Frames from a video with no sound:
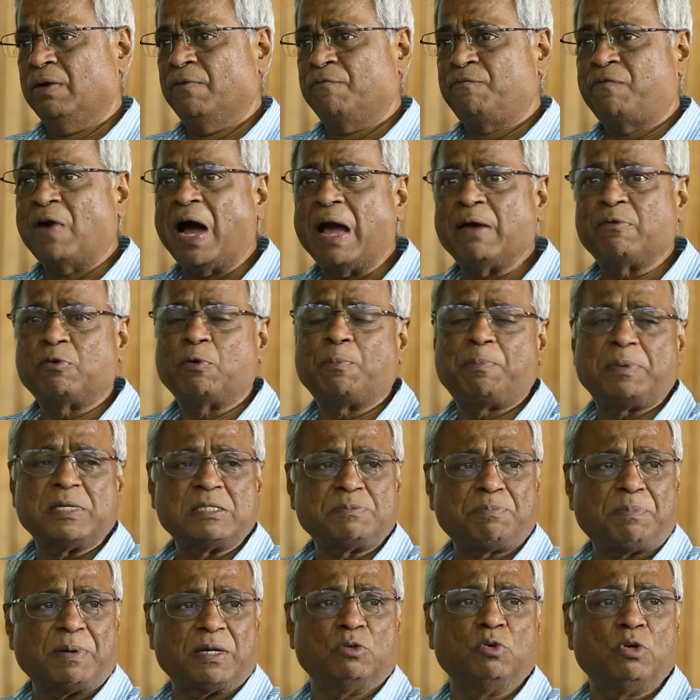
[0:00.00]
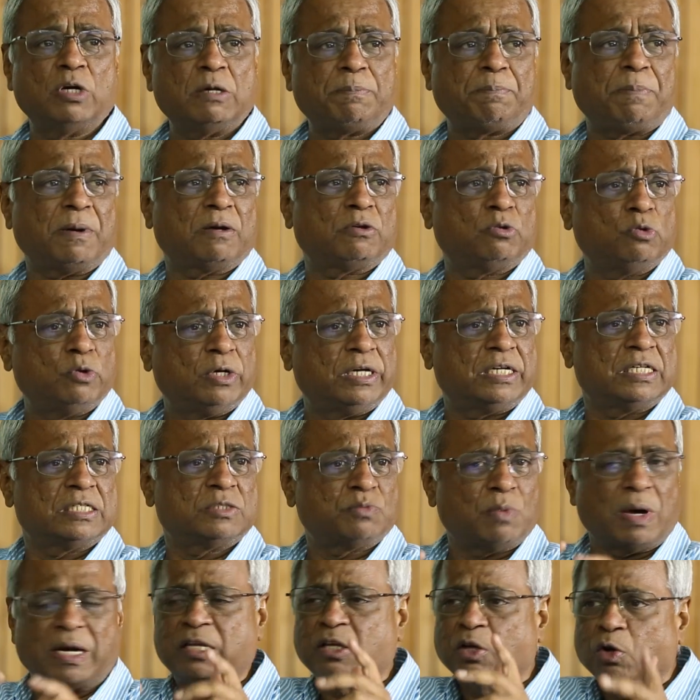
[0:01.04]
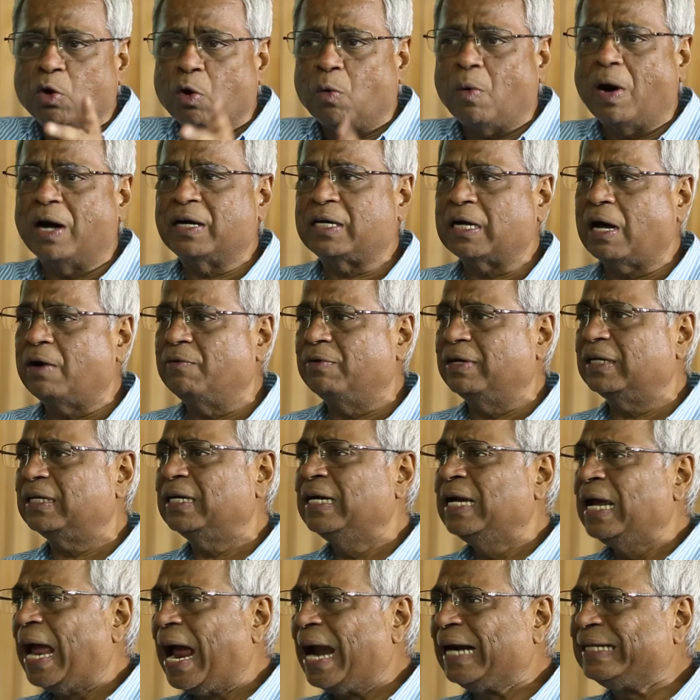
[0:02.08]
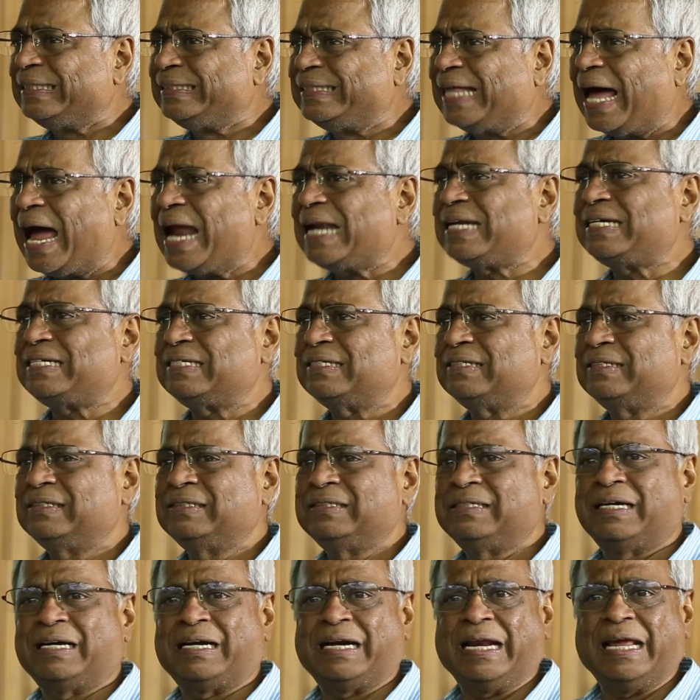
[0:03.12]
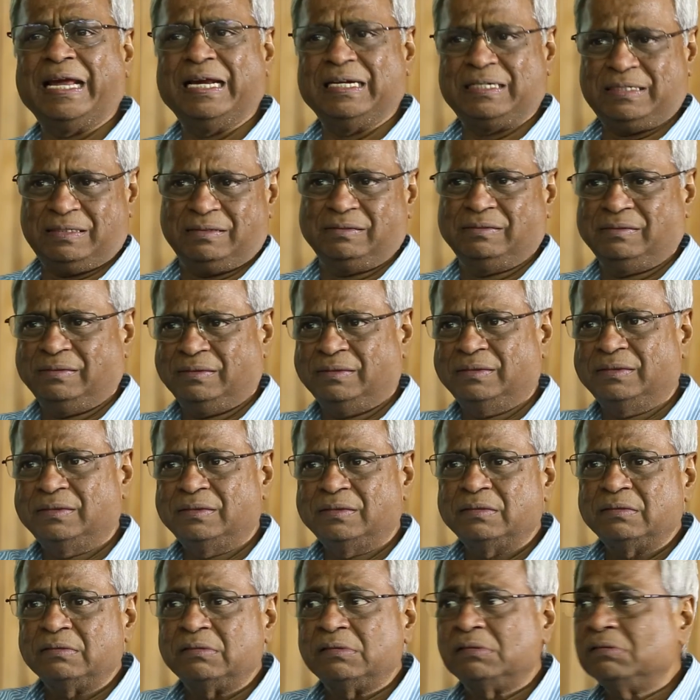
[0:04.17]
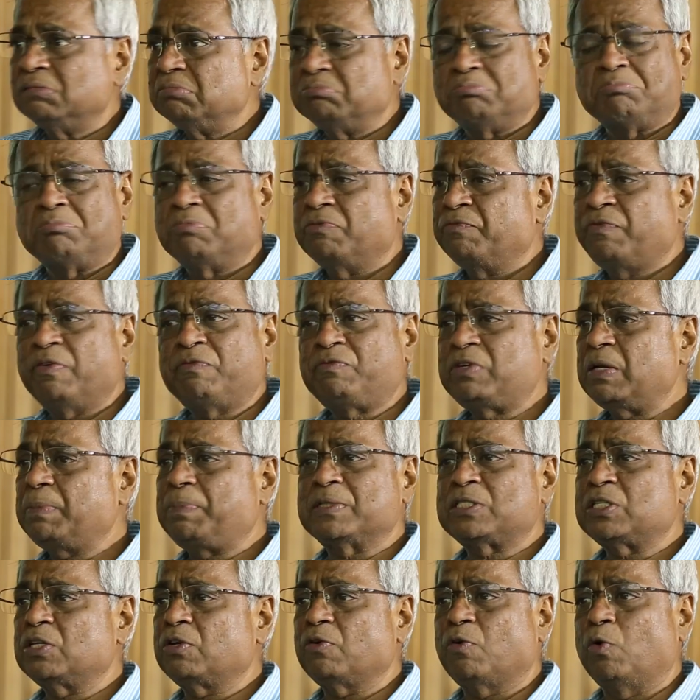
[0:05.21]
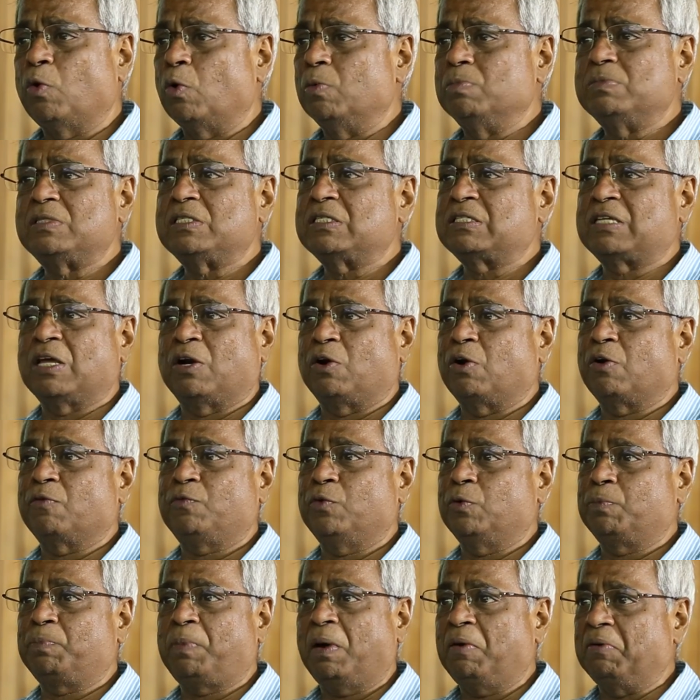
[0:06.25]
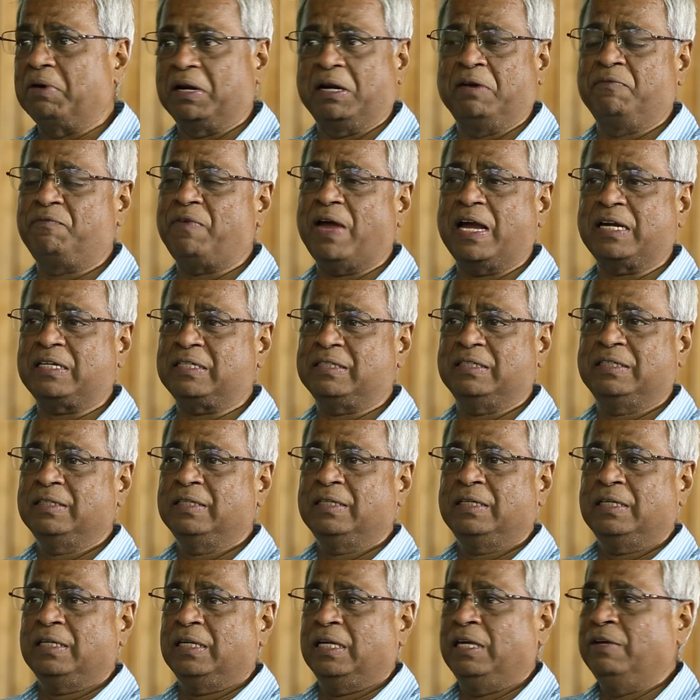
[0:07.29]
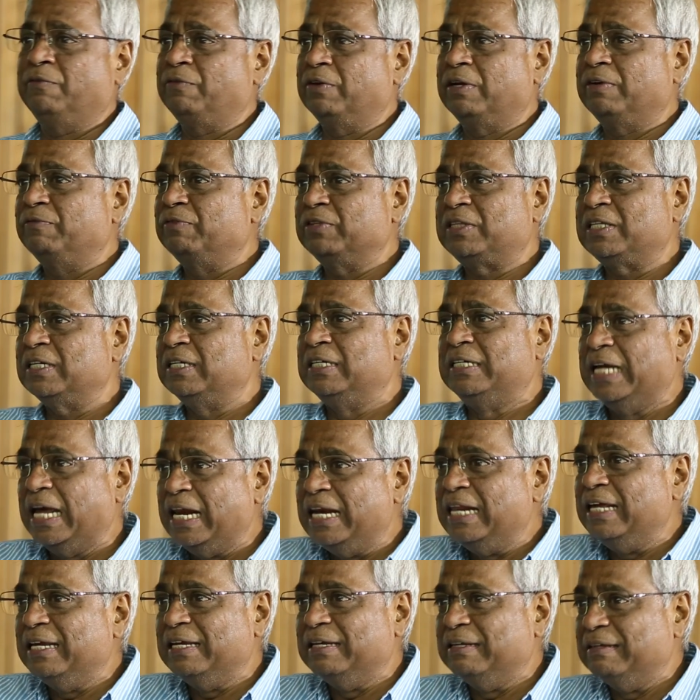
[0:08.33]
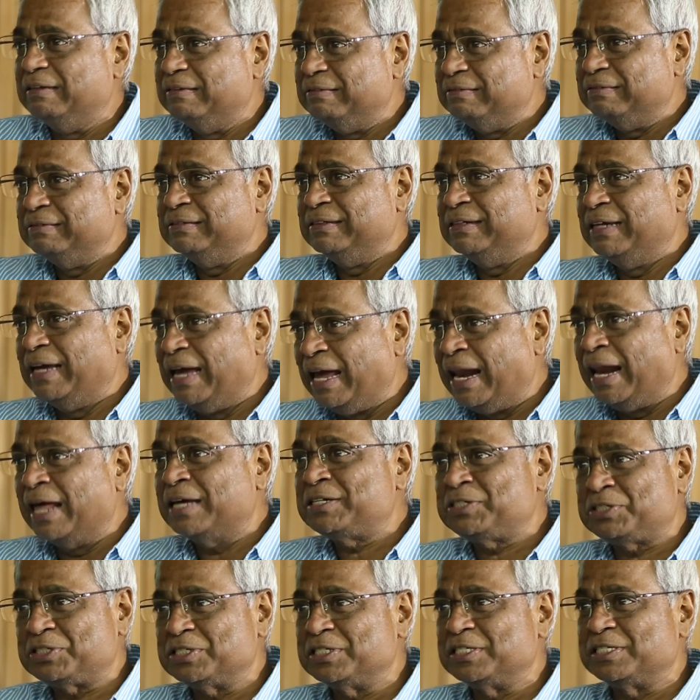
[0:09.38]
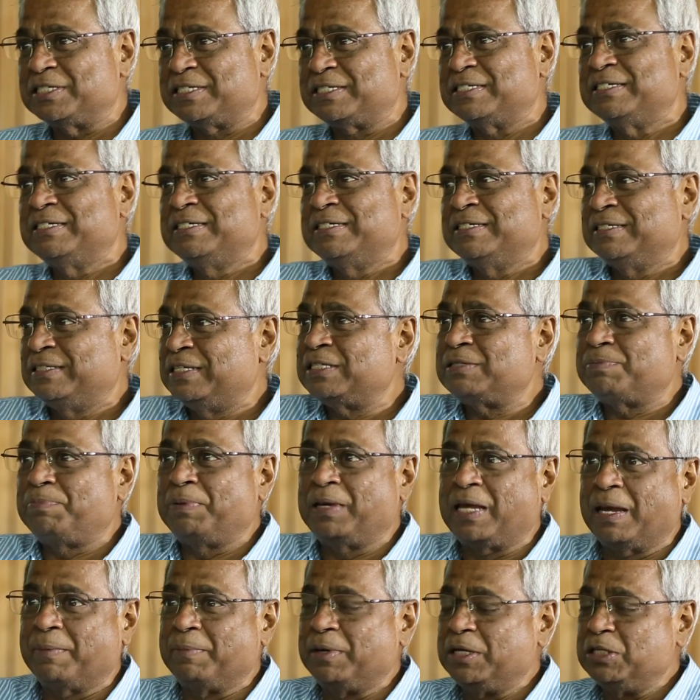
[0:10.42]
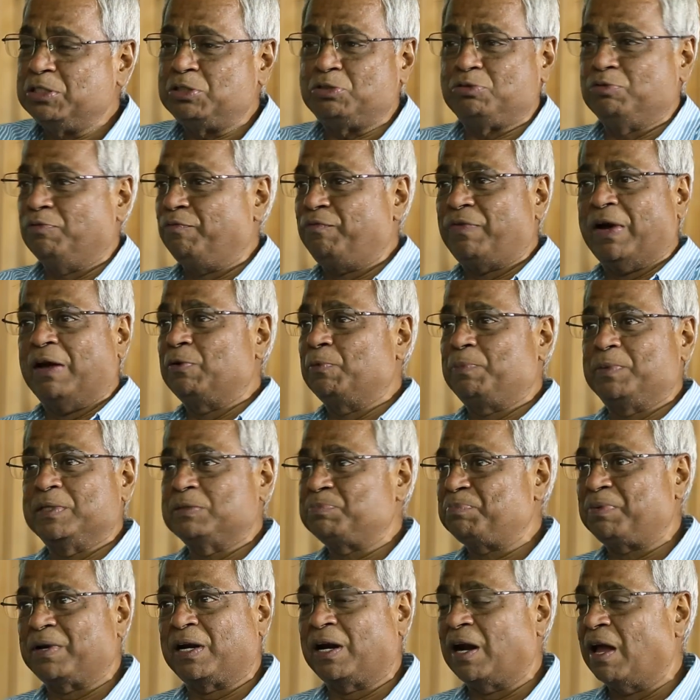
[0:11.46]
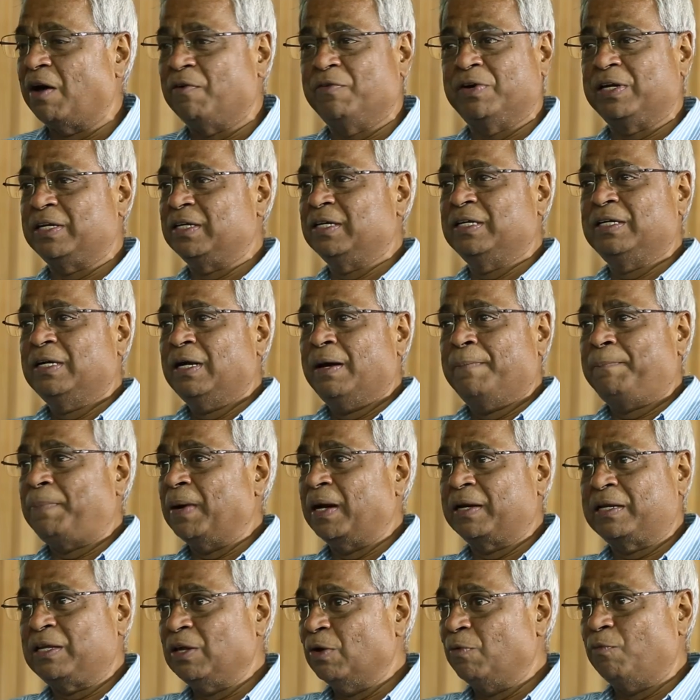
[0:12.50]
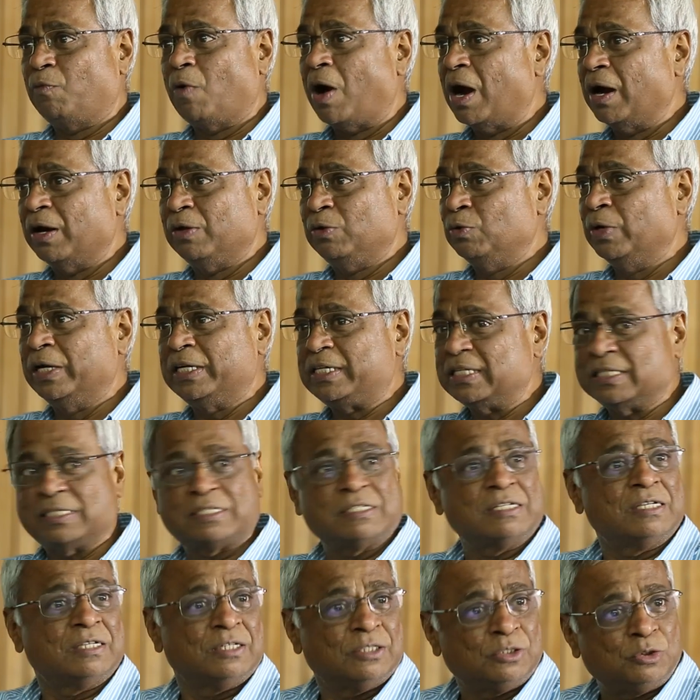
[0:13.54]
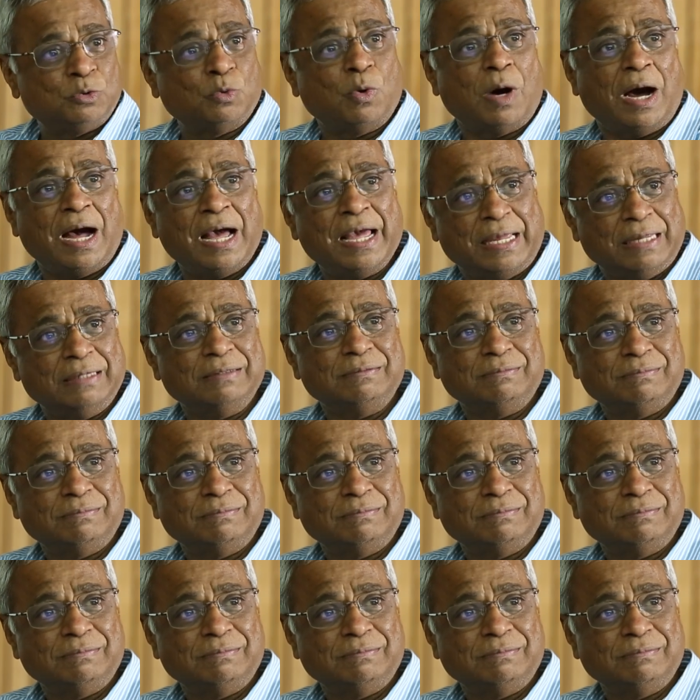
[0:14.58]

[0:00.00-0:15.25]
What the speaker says: 5 rupees per unit is 1 kilowatt hour. At that rate, 50% of homes cannot afford power. In fact, even within daily elections, this became an issue. 5 rupees per an hour per kilowatt unit is too high.